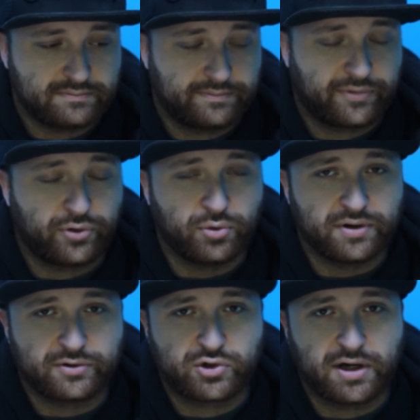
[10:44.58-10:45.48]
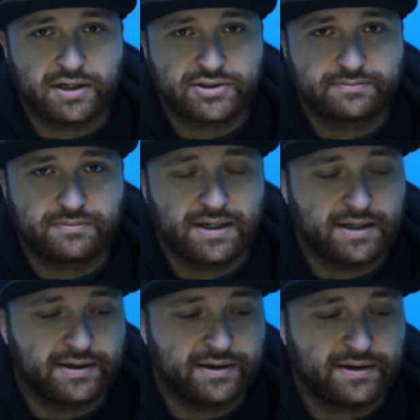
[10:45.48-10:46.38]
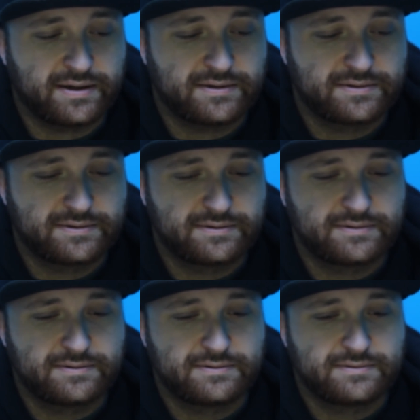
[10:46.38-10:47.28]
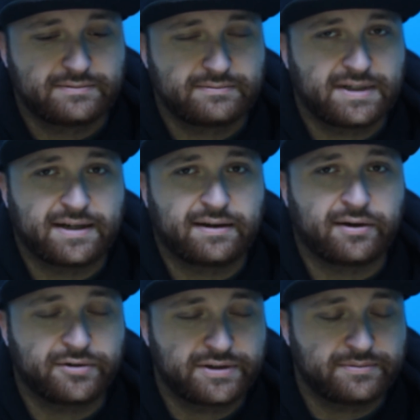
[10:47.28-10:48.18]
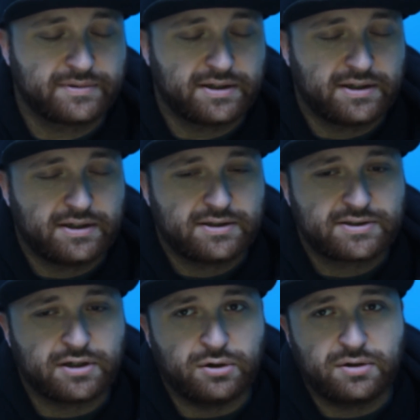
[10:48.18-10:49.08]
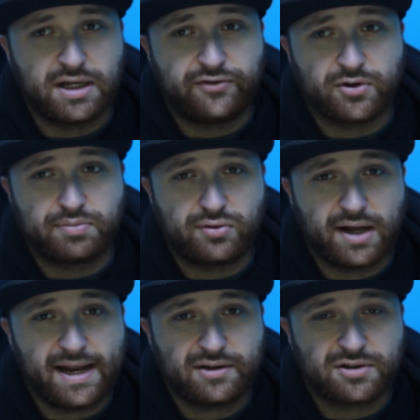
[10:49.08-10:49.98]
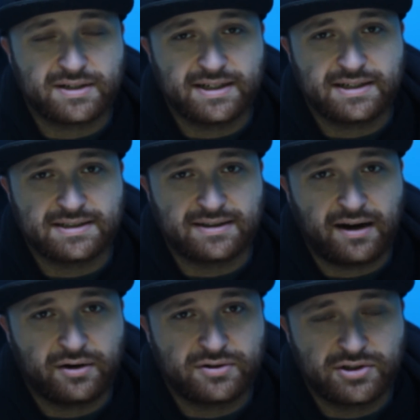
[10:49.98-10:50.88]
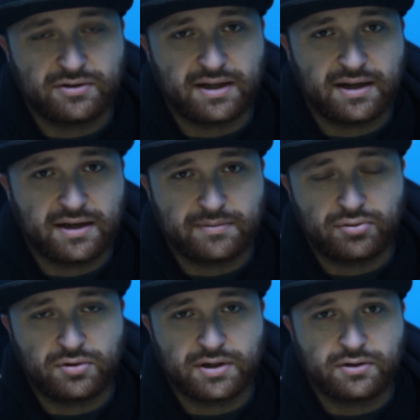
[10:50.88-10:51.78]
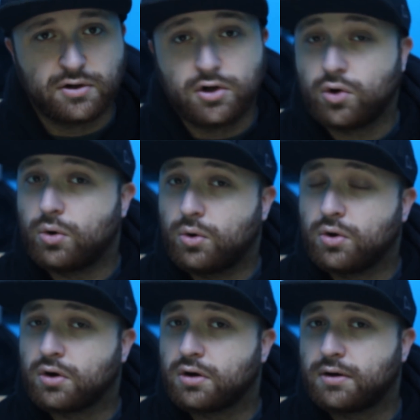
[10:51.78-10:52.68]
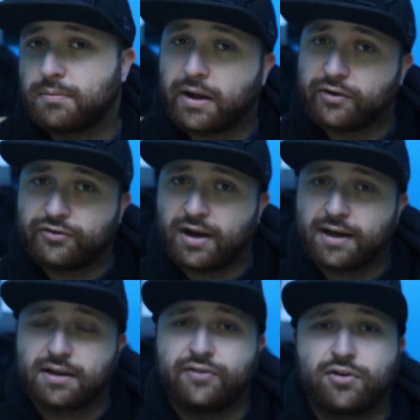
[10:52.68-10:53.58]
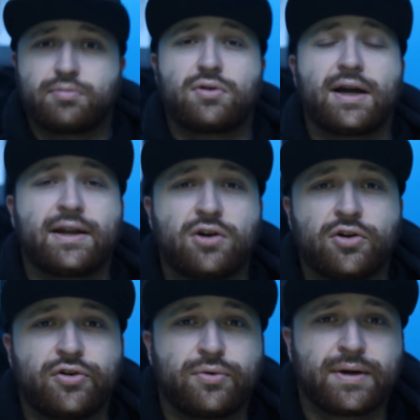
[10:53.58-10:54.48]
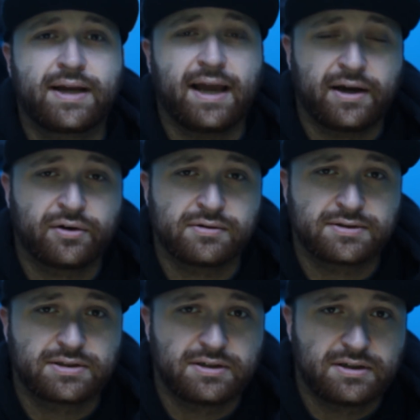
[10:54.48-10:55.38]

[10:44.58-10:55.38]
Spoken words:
threw it in the trash and got a dyno tune. So if you're planning on getting a dyno tune at any point, or matter of fact, if you're planning on doing headers,